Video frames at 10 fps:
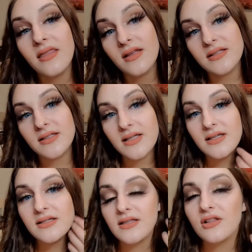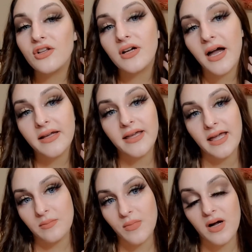This is the look I
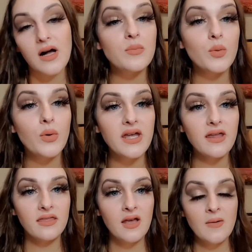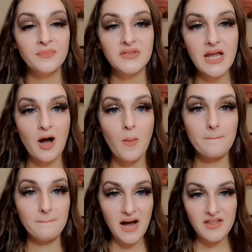came up with. Now,
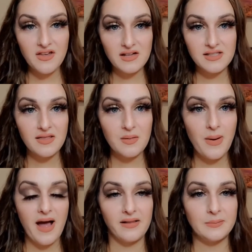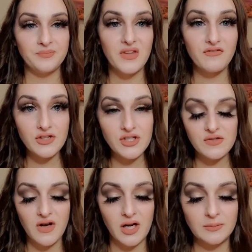my thoughts on the palette. First
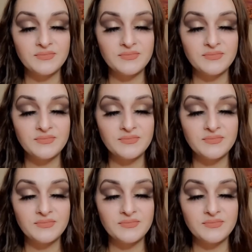of all,